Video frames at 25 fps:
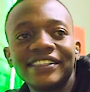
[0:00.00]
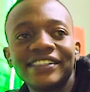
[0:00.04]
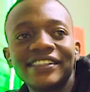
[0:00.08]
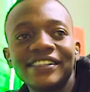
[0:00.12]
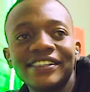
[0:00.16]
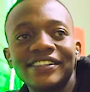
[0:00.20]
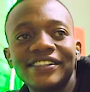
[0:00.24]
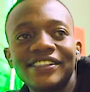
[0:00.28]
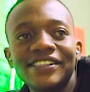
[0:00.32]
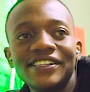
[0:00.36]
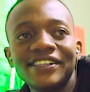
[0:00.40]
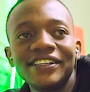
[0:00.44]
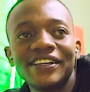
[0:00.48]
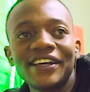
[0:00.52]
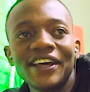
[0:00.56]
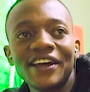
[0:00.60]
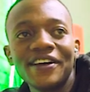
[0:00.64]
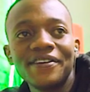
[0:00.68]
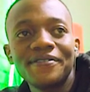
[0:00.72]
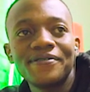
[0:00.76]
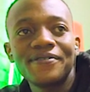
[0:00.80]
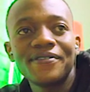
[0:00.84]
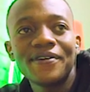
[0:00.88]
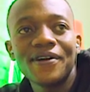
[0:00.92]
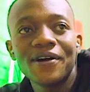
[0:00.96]
This is
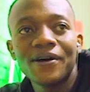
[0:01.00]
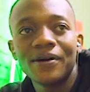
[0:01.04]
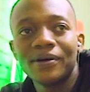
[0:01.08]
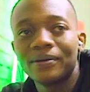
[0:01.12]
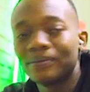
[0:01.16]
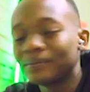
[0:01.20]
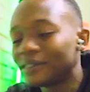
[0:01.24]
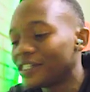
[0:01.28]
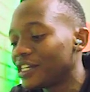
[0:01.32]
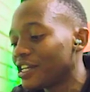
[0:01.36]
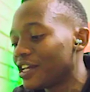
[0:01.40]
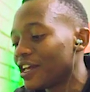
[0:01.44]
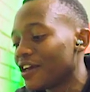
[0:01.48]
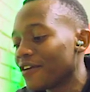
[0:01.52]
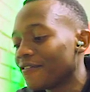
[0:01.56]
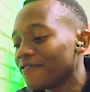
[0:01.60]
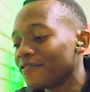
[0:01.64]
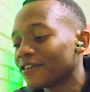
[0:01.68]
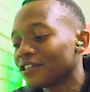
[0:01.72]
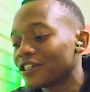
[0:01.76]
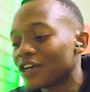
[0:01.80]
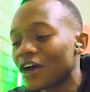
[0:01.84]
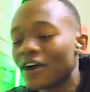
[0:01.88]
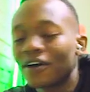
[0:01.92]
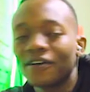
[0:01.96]
TK from
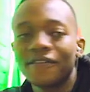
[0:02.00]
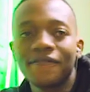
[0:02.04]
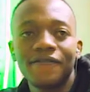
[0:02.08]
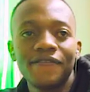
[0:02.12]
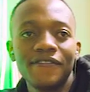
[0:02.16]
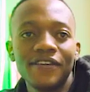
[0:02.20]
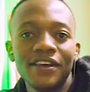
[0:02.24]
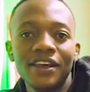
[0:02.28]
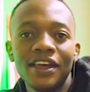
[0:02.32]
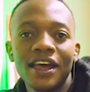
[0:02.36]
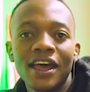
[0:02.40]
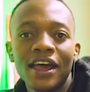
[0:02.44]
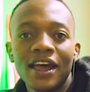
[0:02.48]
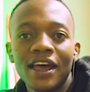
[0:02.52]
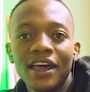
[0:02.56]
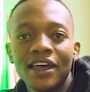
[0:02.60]
Tkphotography.